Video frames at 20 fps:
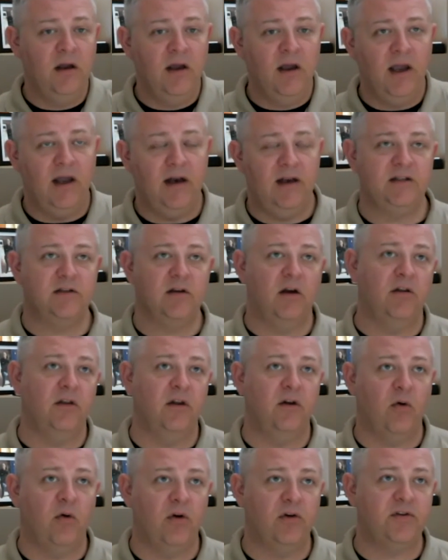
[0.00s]
And he's on the
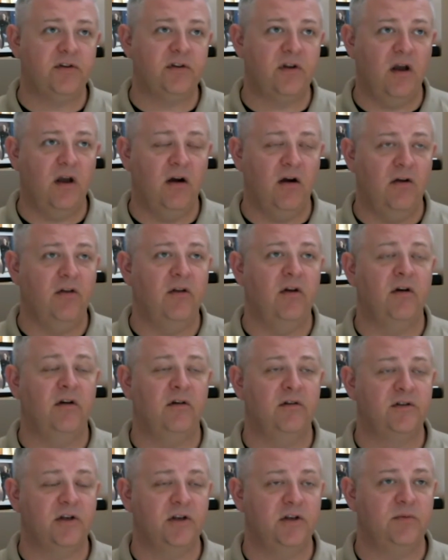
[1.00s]
north side,
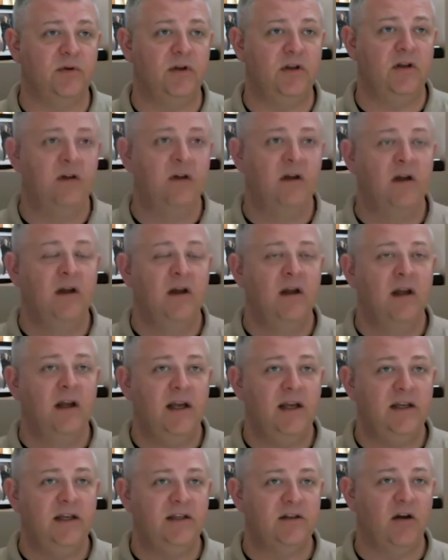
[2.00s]
or excuse me,
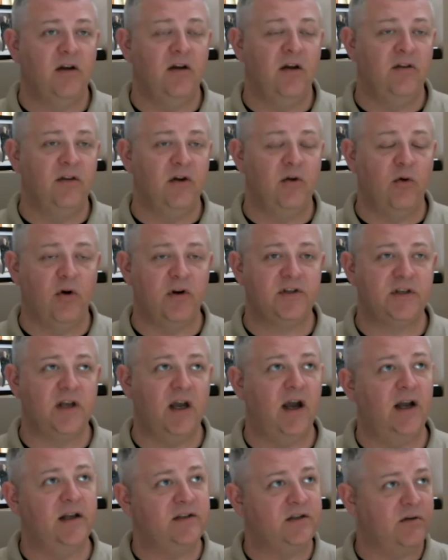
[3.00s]
he's on the north
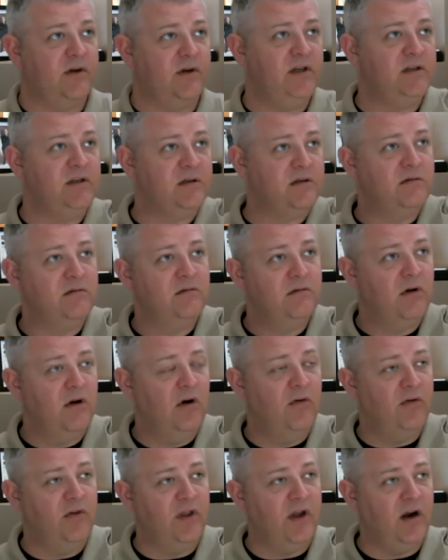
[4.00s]
side, so he's
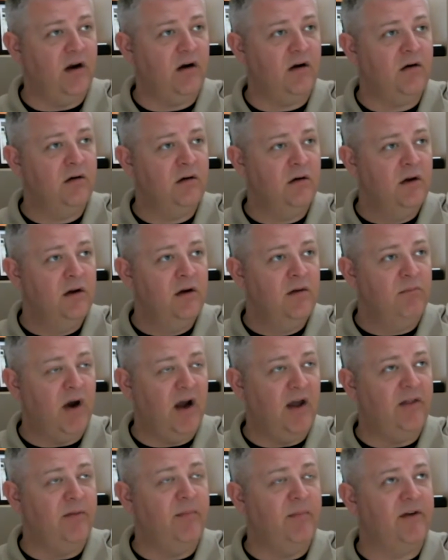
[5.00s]
over there
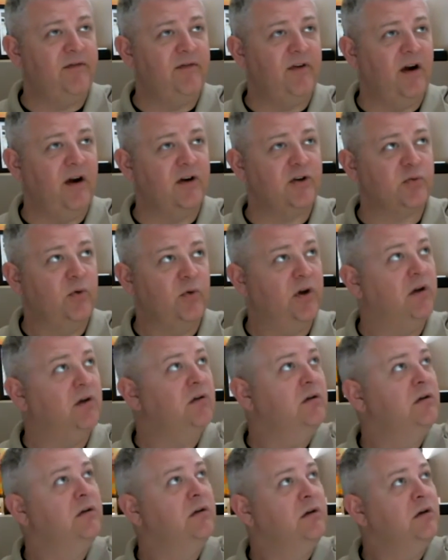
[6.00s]
by the big Ferris
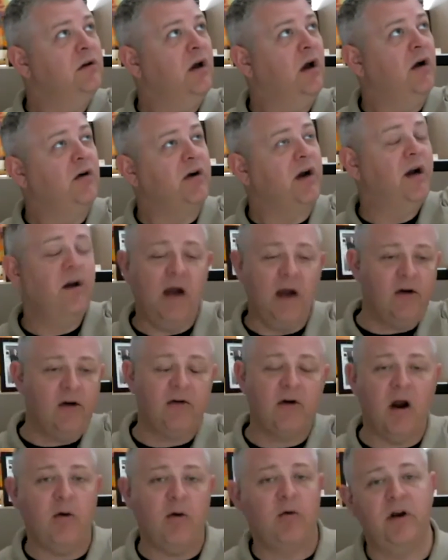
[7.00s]
wheel. Okay, I know
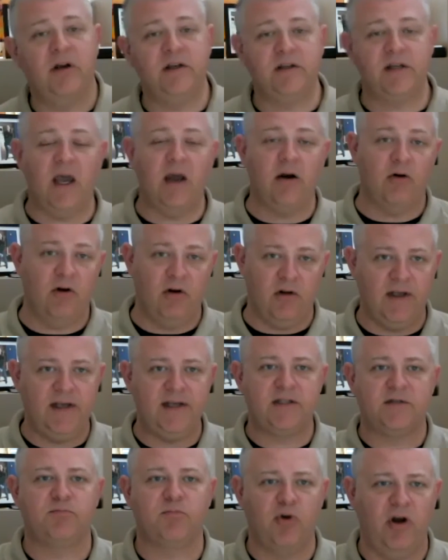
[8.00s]
right where he's at, or at
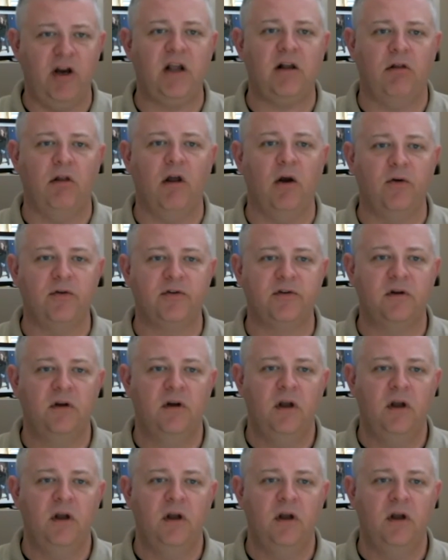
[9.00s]
least pretty close.